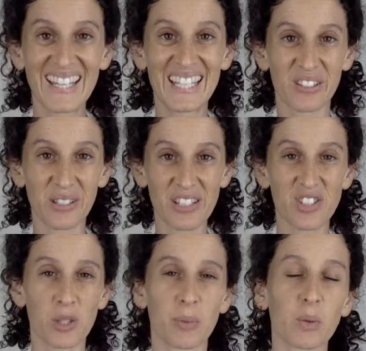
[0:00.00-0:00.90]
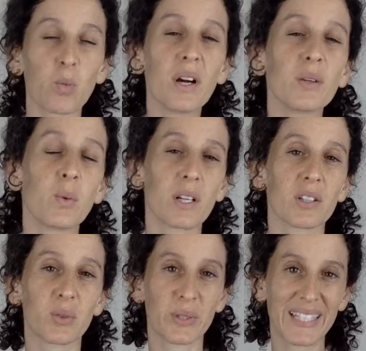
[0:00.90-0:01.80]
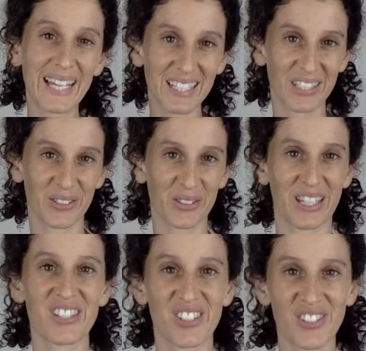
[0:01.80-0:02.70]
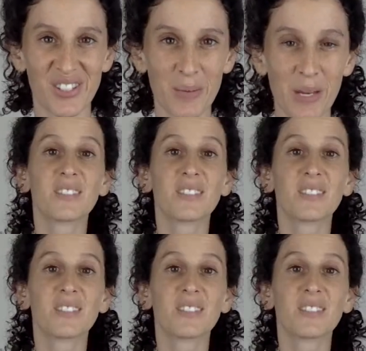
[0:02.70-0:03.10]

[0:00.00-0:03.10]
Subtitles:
in your relationship, and what you want to create in your relationship.